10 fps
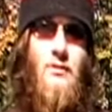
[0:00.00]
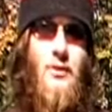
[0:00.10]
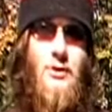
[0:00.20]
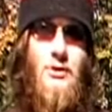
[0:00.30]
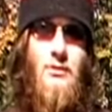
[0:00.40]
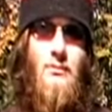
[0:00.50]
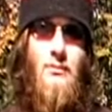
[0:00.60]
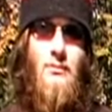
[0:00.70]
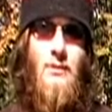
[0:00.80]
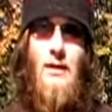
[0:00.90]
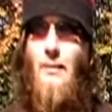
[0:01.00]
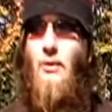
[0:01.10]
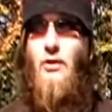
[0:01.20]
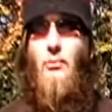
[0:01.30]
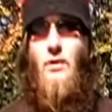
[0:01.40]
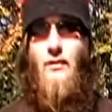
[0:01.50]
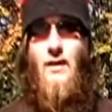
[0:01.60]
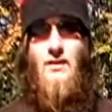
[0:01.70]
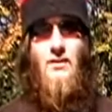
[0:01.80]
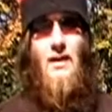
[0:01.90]
version, I'm going to do one of
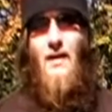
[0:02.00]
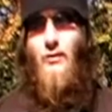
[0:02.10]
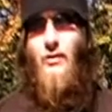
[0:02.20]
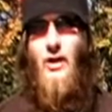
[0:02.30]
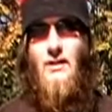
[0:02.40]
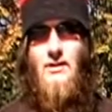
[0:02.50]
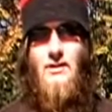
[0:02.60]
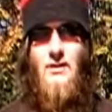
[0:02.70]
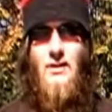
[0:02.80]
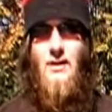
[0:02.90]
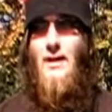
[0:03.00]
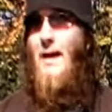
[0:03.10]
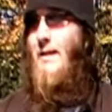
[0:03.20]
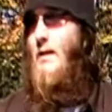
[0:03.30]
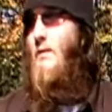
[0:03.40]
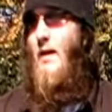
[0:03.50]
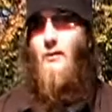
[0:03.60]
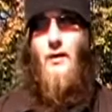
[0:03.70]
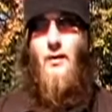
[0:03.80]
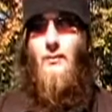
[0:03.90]
these little afterthoughts at the end of
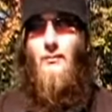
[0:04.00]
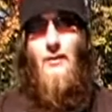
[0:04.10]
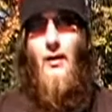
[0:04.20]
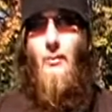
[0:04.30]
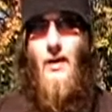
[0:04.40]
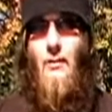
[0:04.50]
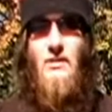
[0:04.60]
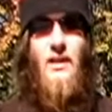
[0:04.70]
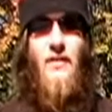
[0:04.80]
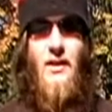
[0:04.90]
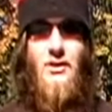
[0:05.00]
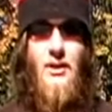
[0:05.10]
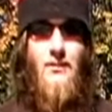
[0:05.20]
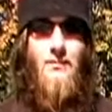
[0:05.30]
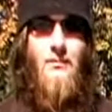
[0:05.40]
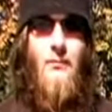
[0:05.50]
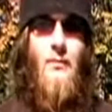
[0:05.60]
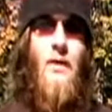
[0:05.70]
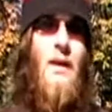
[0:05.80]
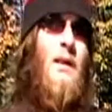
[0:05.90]
every LP once I finish it.
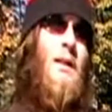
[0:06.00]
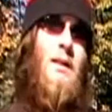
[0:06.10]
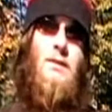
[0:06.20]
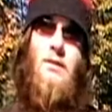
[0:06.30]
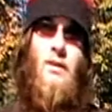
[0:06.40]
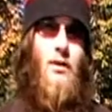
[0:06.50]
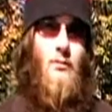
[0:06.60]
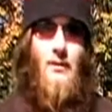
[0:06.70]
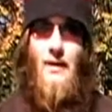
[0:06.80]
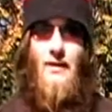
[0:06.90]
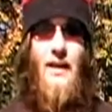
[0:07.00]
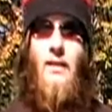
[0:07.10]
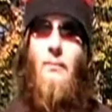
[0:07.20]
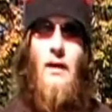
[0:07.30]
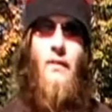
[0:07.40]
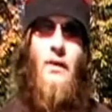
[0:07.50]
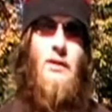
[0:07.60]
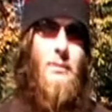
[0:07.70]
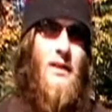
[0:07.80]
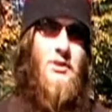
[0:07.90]
So, you know, at the end of when I
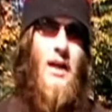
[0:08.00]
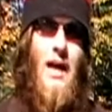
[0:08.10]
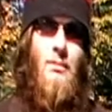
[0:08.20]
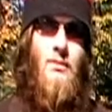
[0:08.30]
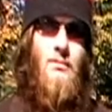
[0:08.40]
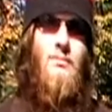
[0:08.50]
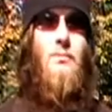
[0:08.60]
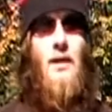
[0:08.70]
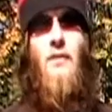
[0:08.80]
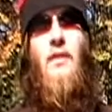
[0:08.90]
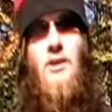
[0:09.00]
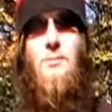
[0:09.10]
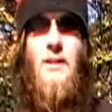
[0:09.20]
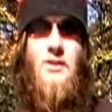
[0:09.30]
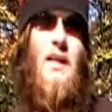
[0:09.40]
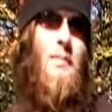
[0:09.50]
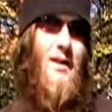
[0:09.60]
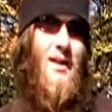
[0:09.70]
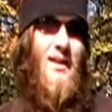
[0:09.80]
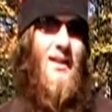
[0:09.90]
finish Minish Cap, when I finish Minish Cap,
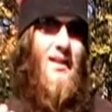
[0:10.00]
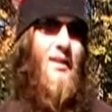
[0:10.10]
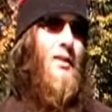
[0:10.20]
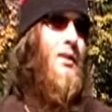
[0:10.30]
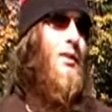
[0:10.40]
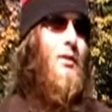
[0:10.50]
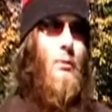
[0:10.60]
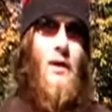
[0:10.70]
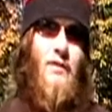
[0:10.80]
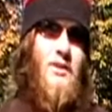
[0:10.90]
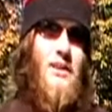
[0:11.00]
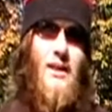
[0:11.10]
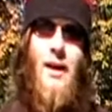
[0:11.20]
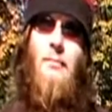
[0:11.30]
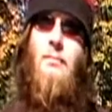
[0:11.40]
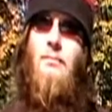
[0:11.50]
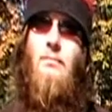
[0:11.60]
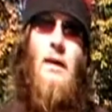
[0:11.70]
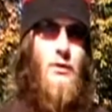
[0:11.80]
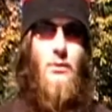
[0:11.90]
uh, when I finish that game,
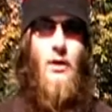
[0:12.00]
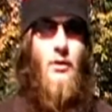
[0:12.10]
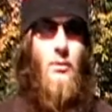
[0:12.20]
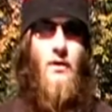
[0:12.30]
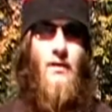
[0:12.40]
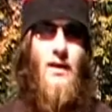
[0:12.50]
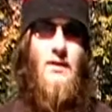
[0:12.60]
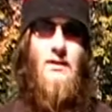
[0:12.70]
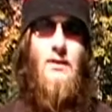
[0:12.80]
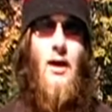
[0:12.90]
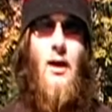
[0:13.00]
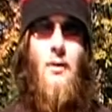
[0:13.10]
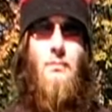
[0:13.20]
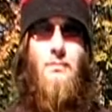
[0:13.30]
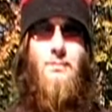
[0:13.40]
I'll do another one of these. Um,